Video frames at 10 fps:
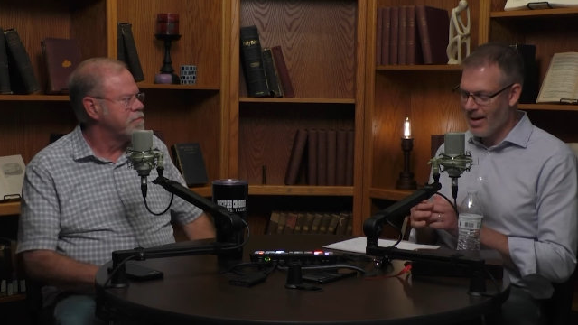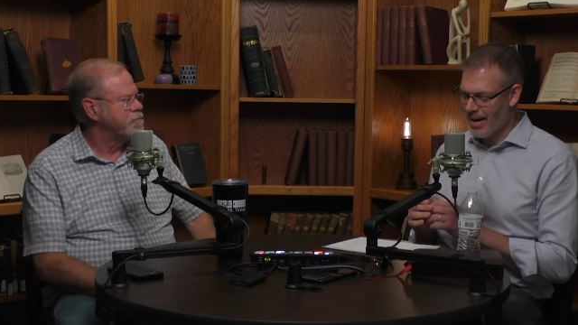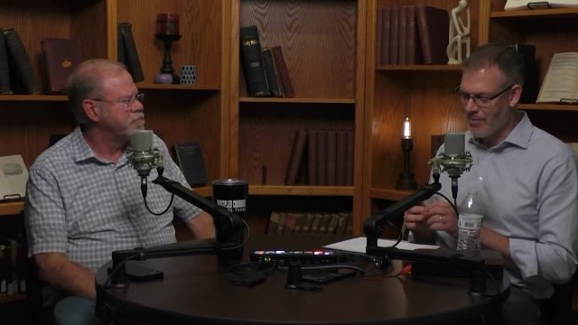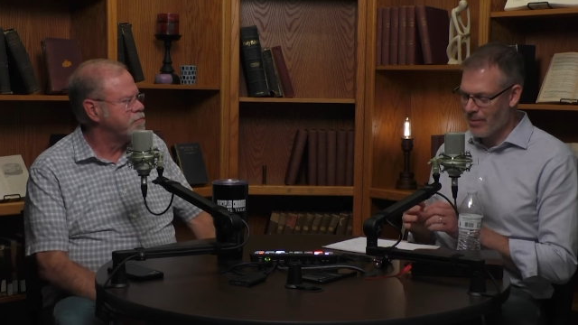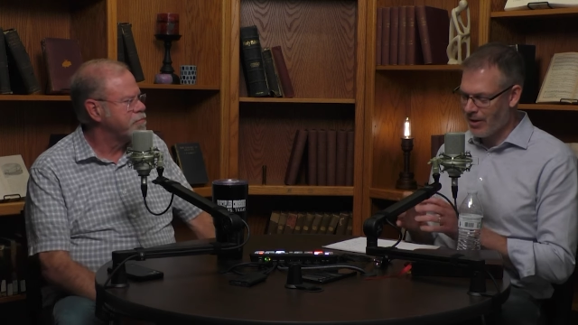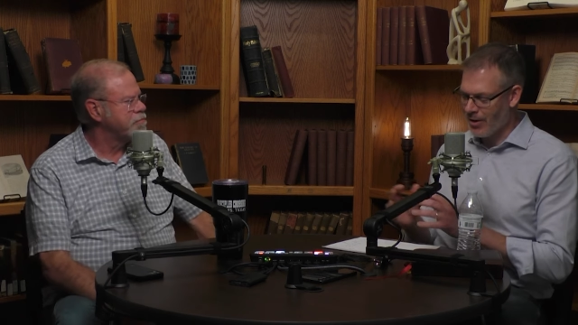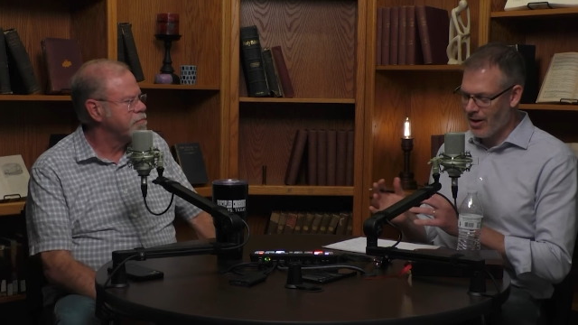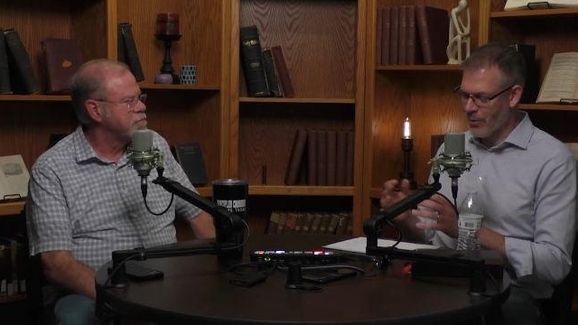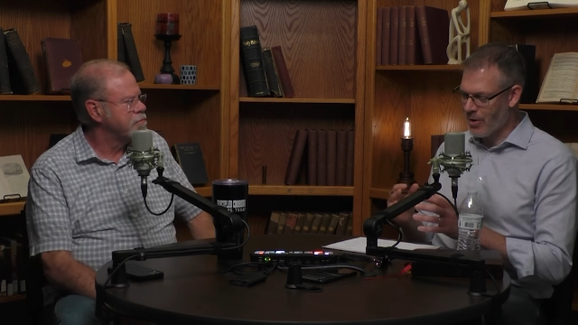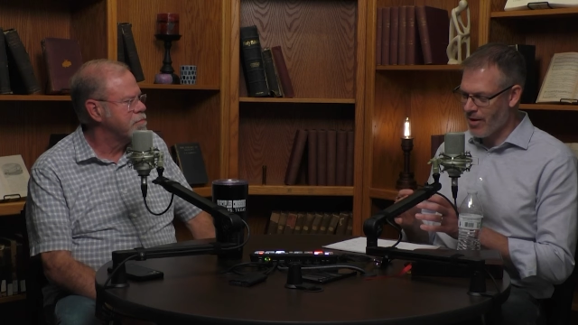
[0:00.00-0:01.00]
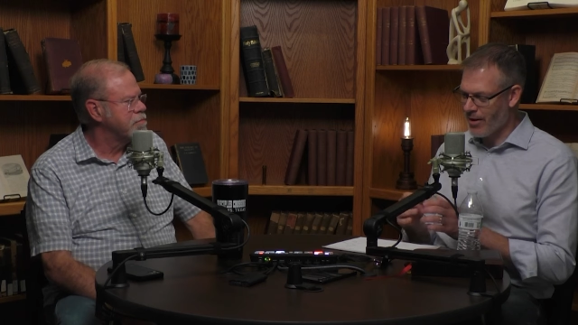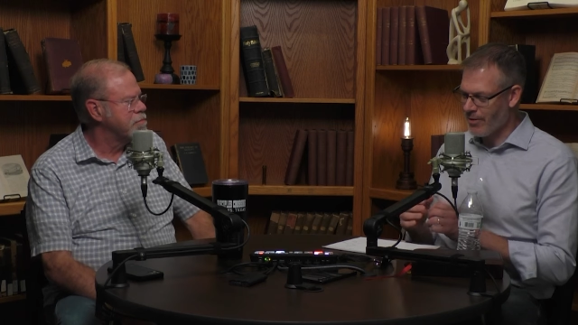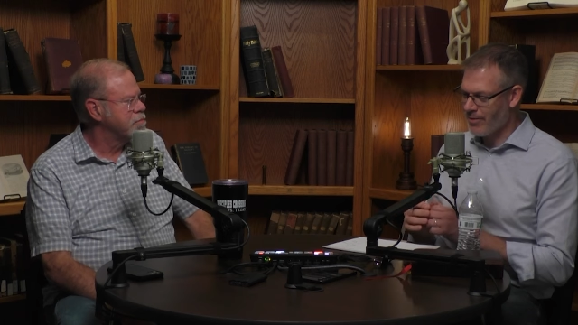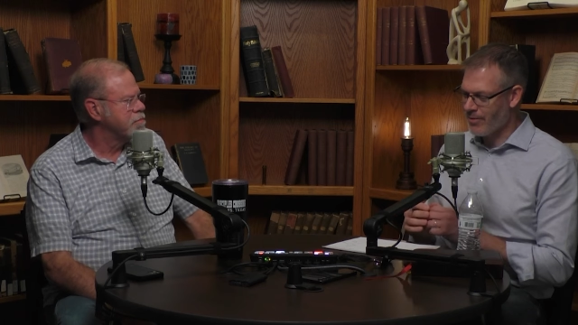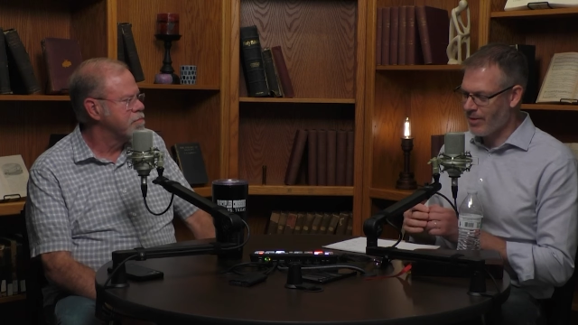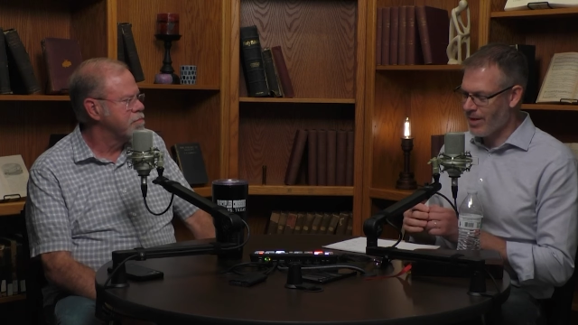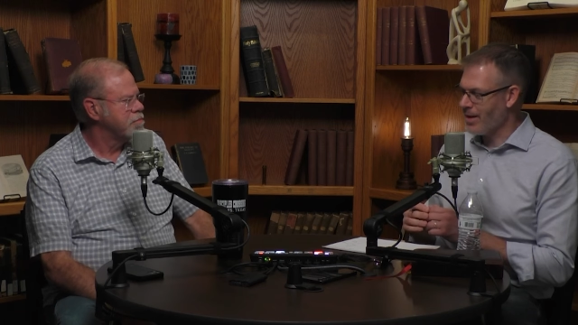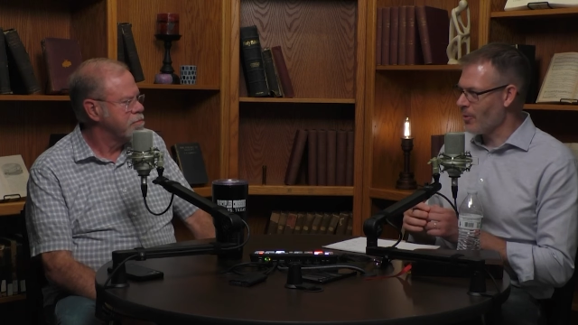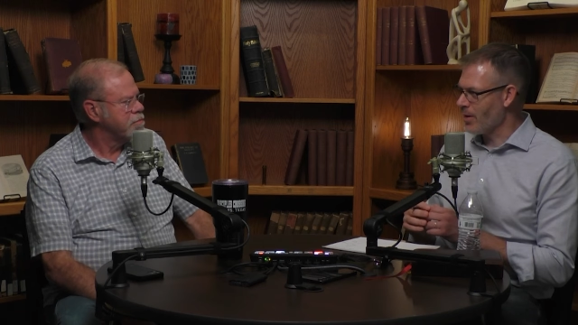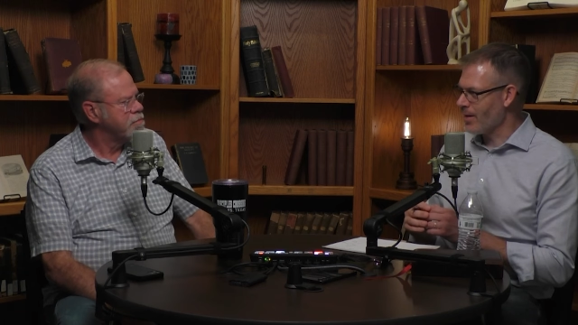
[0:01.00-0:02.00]
Speaker 1: um, Nicole and I went round for
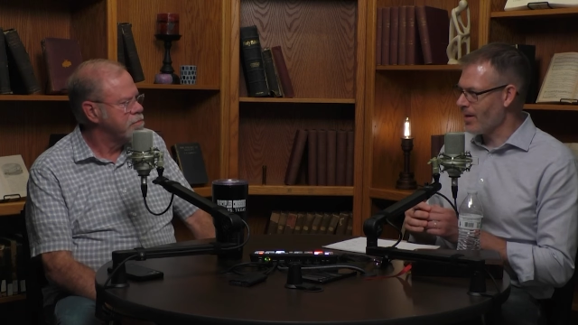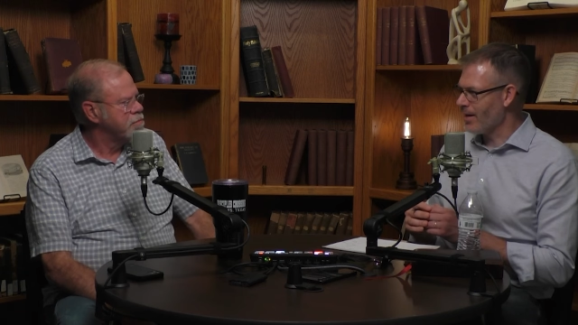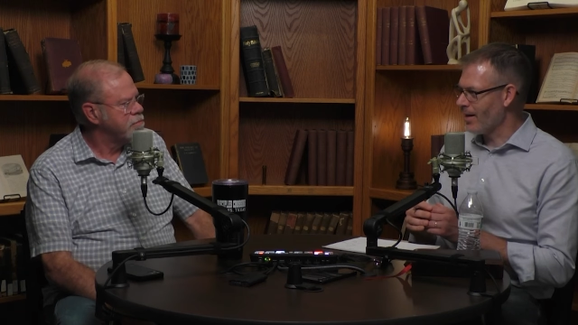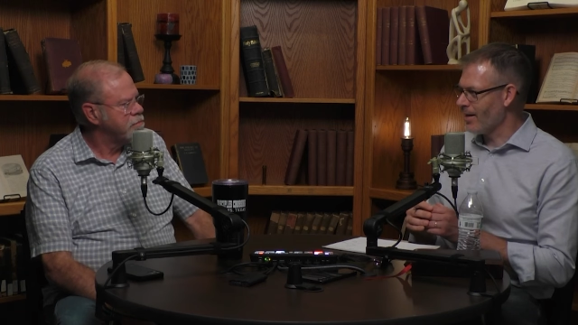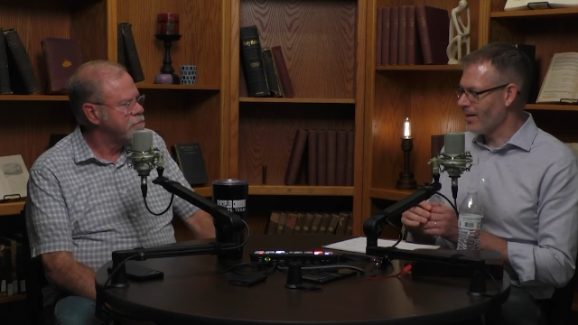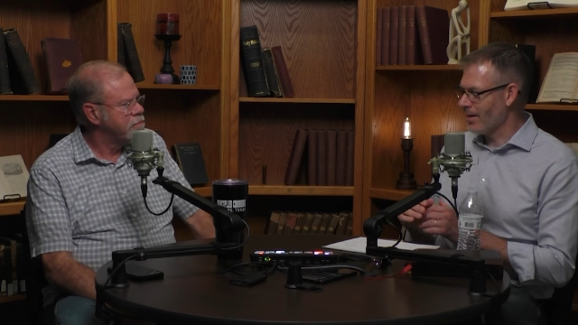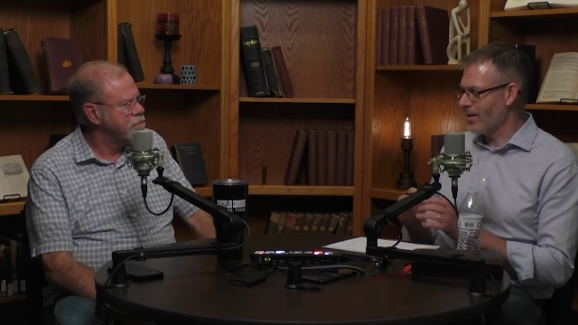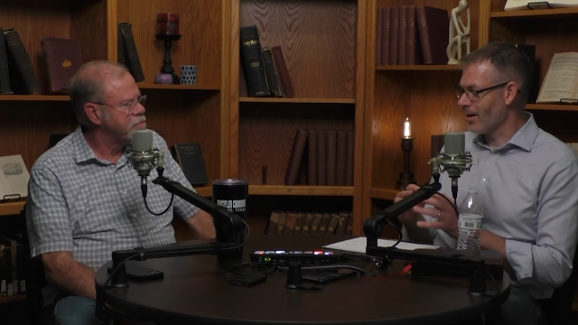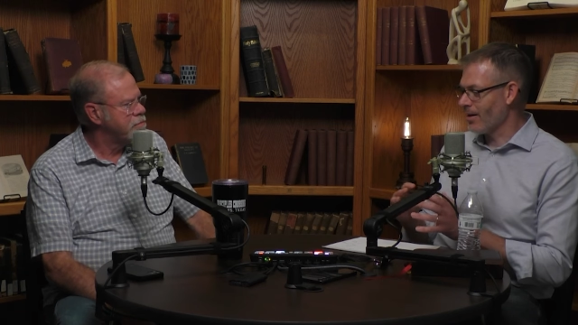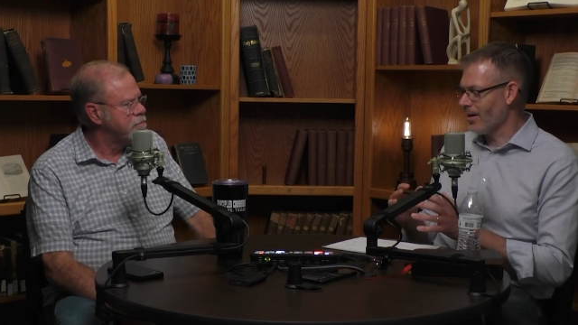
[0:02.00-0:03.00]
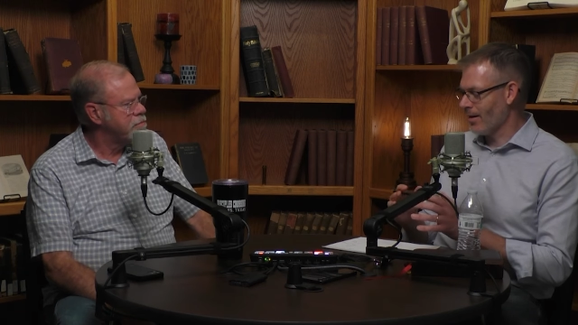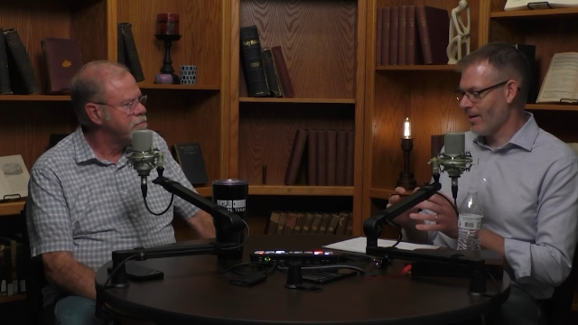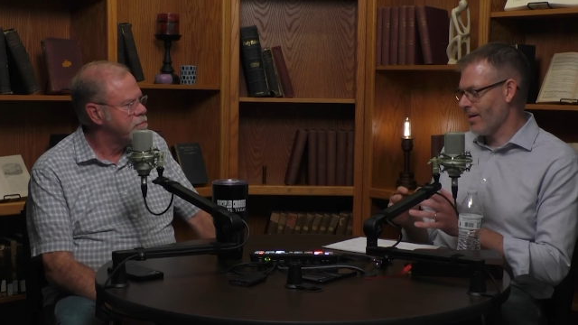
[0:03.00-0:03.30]
dinner with a, a, a young a, a,